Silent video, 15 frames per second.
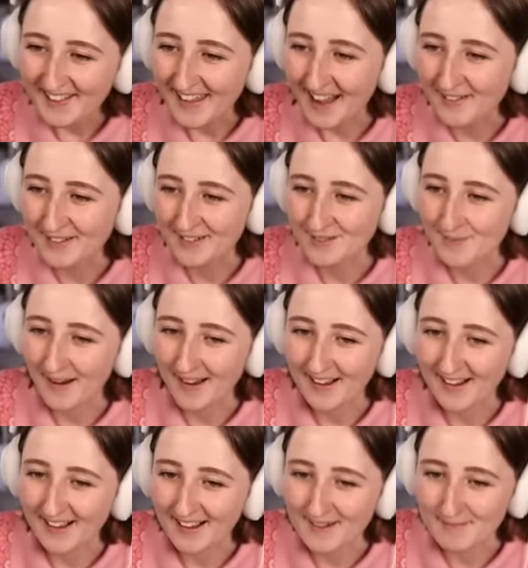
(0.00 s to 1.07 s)
that was my
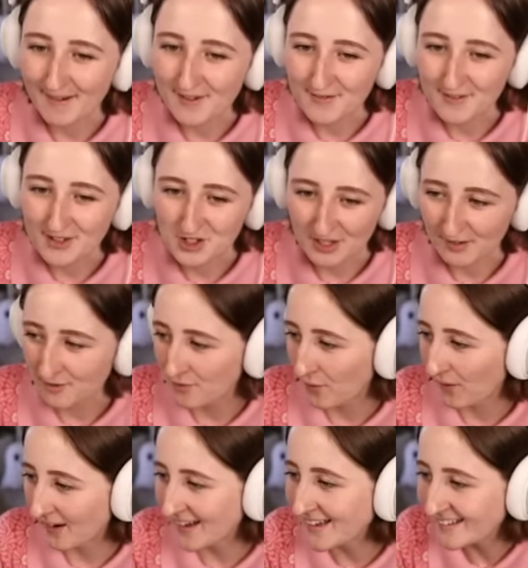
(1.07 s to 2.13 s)
uh, my vision
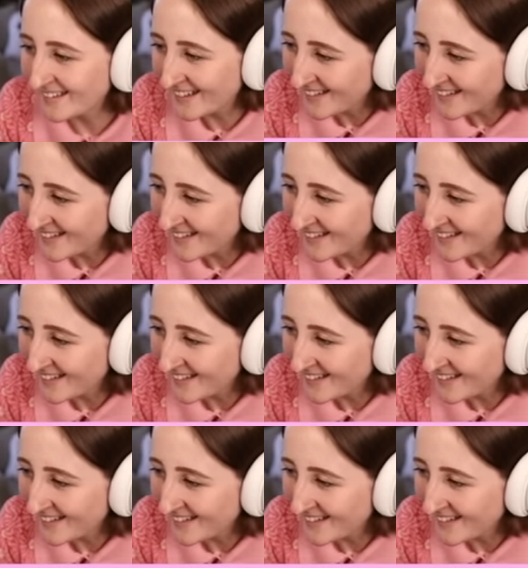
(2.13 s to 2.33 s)
for it.